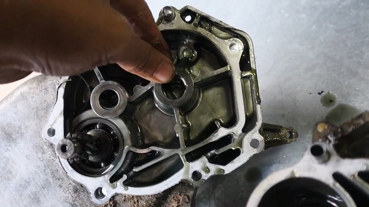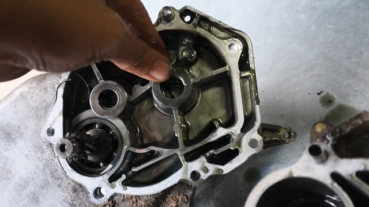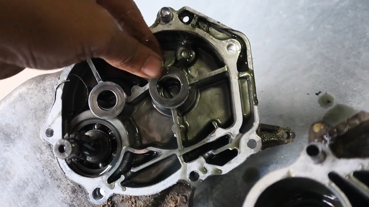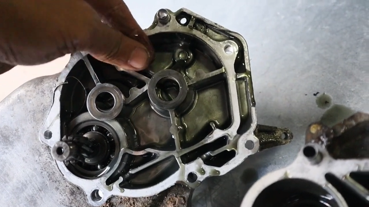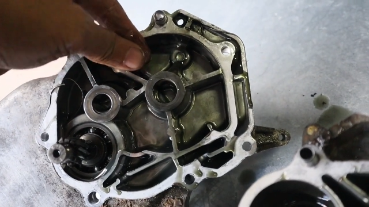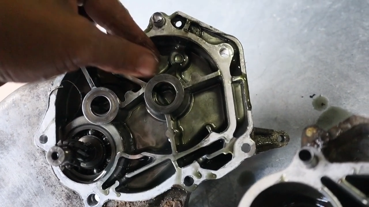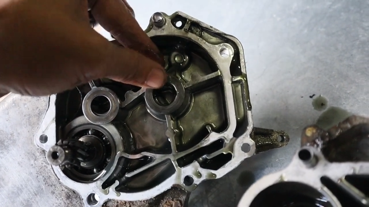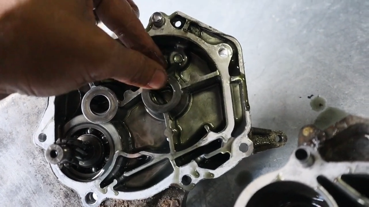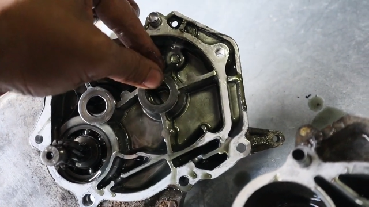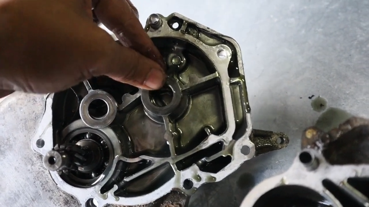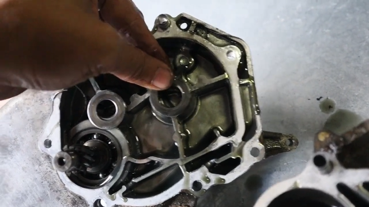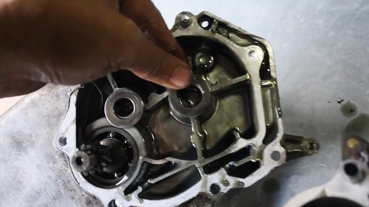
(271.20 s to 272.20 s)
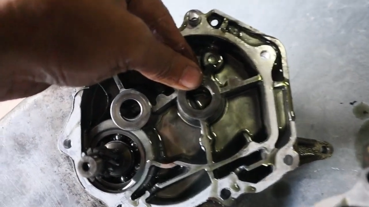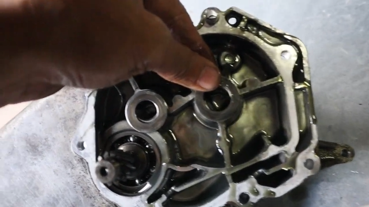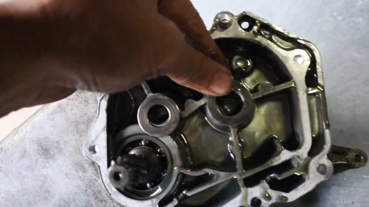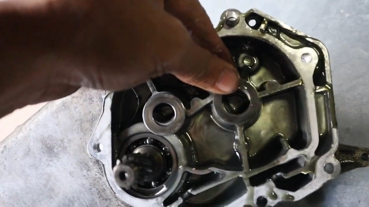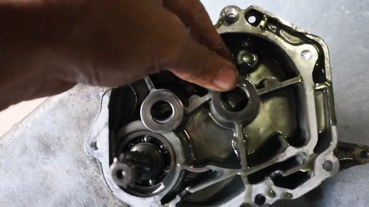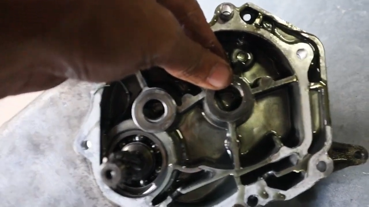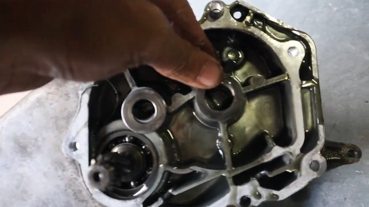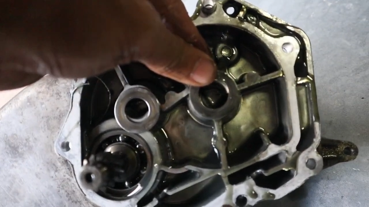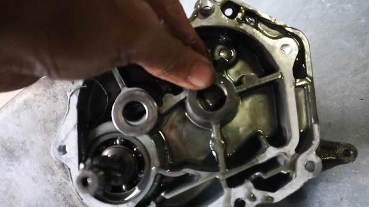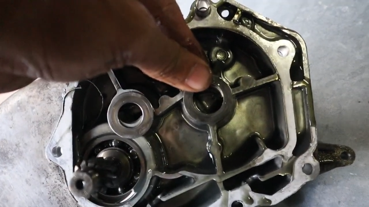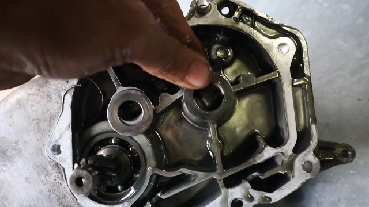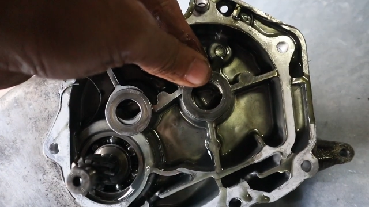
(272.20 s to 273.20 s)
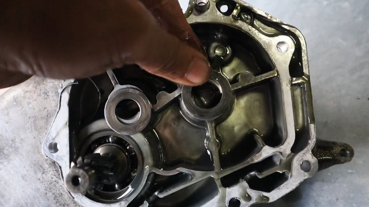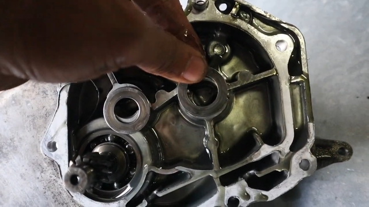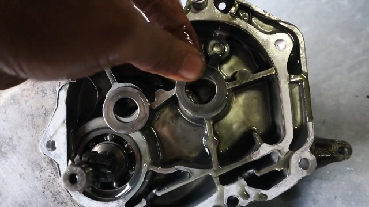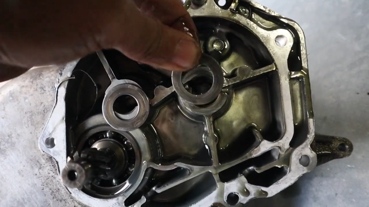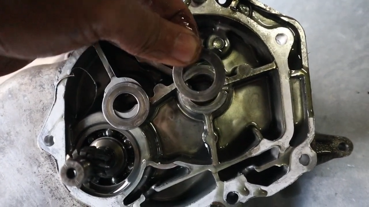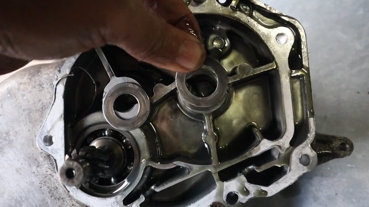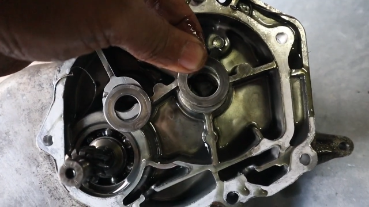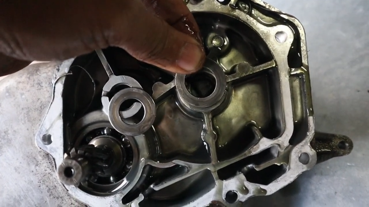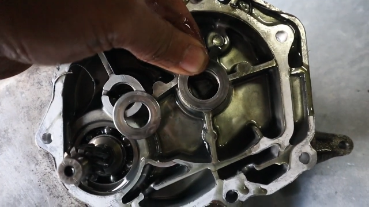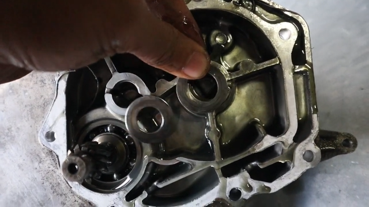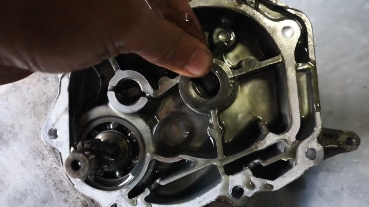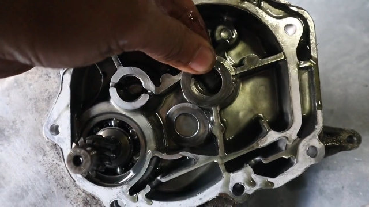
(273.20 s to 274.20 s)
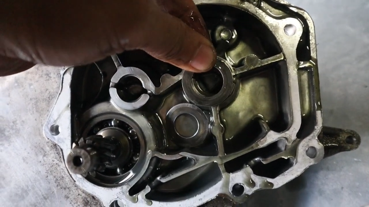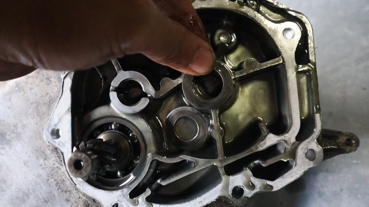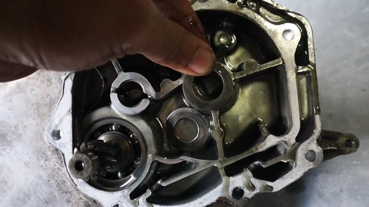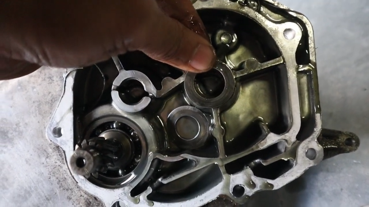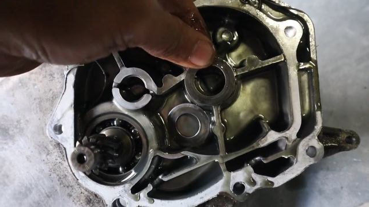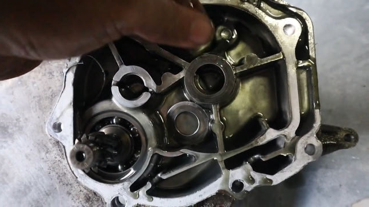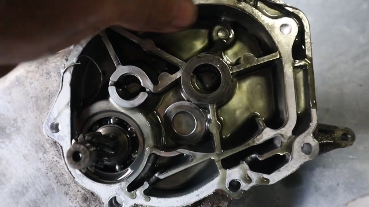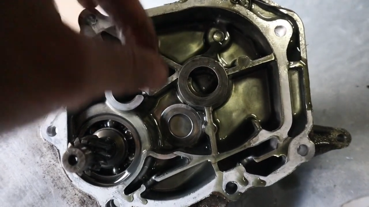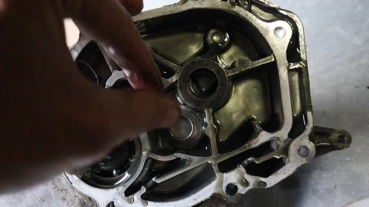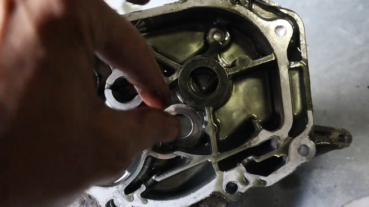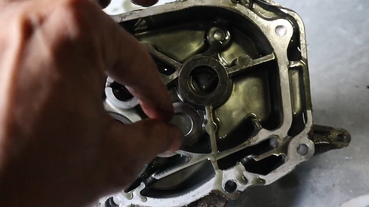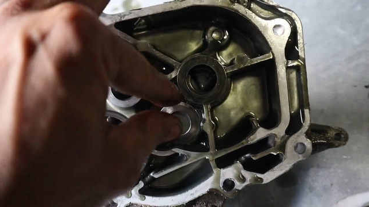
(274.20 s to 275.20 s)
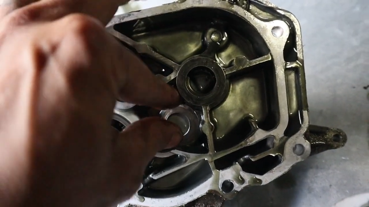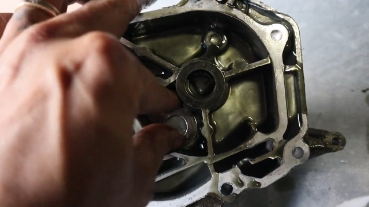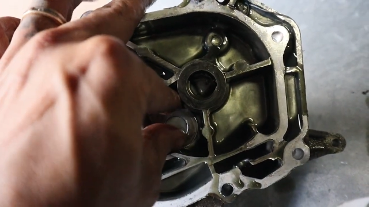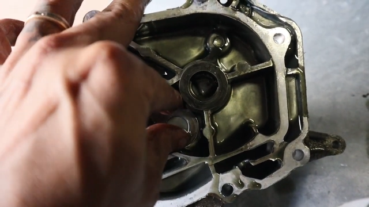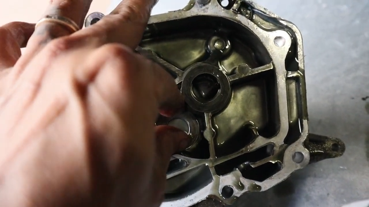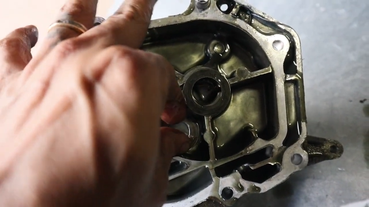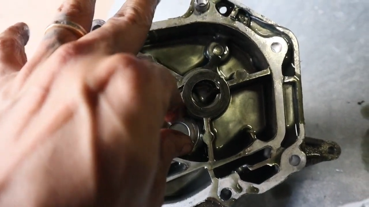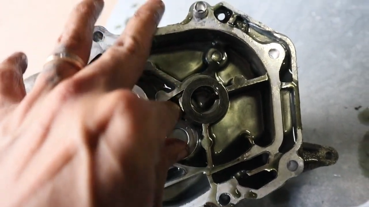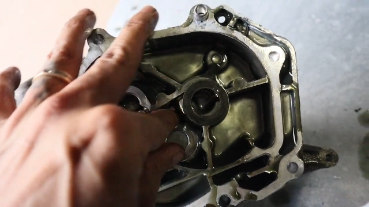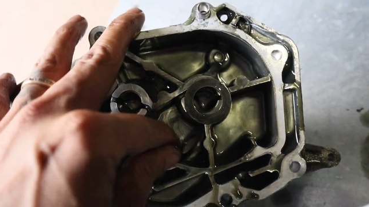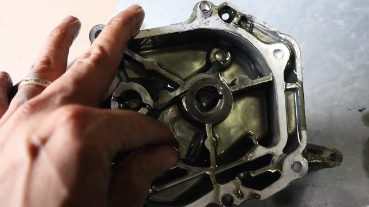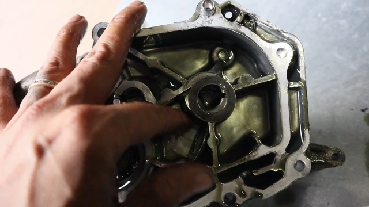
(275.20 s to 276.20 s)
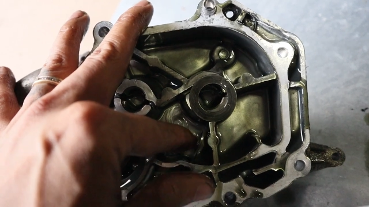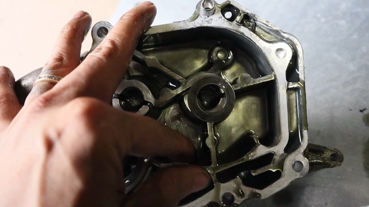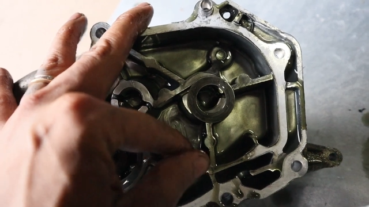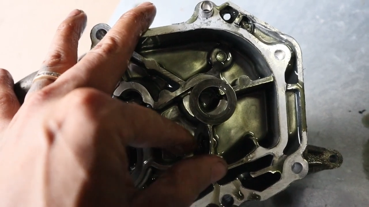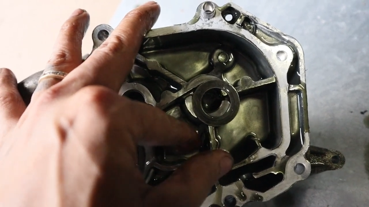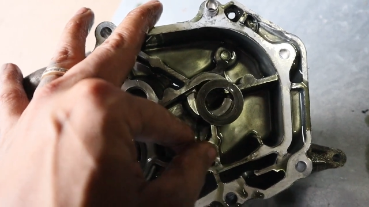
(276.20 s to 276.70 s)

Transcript: (no speaker visible)